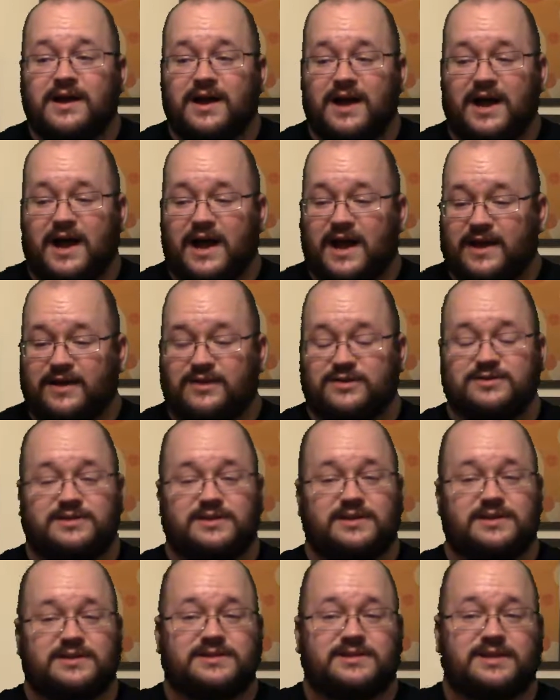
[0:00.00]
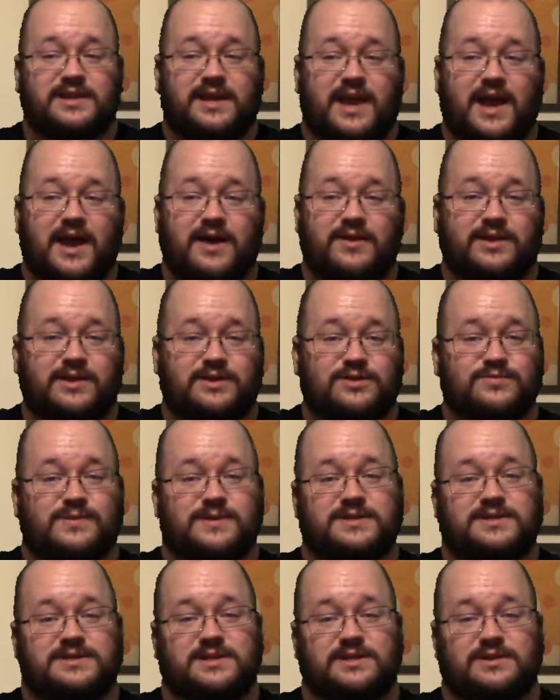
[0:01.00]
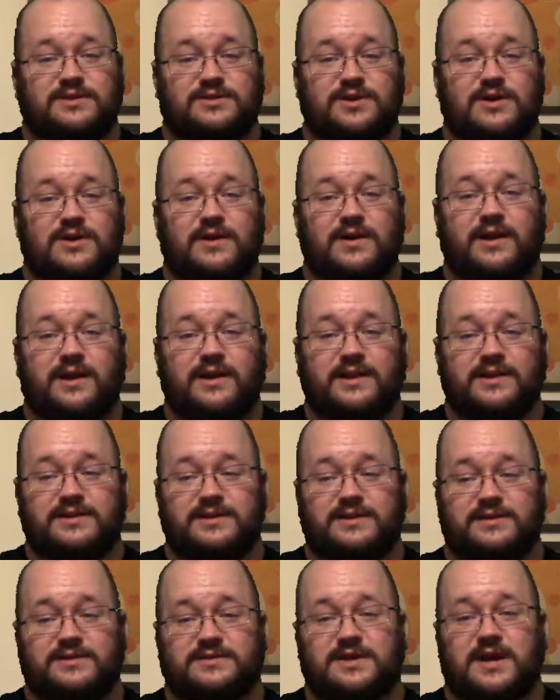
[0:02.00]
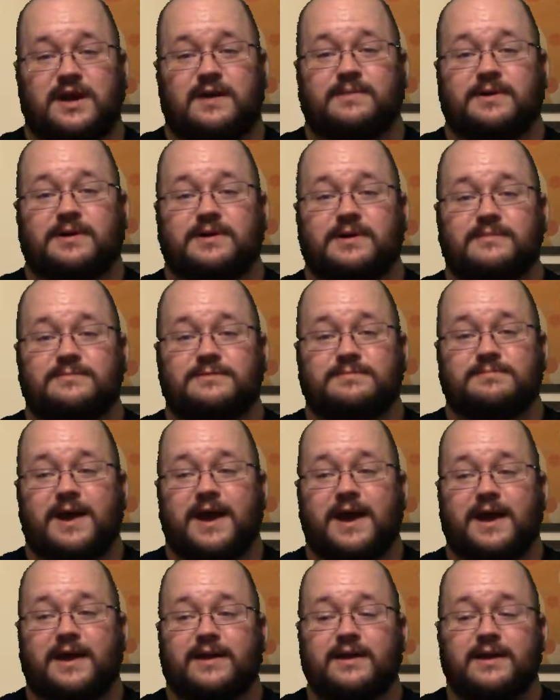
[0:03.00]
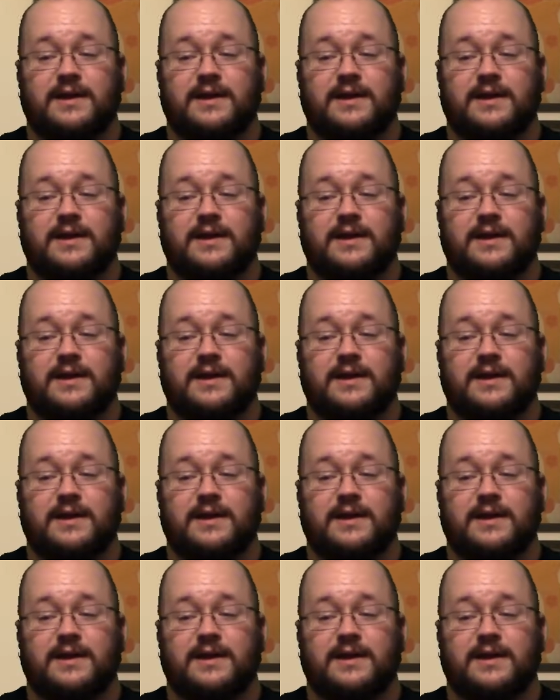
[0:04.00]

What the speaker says: Interested to see how they twist it and turn it until Ciampa comes back.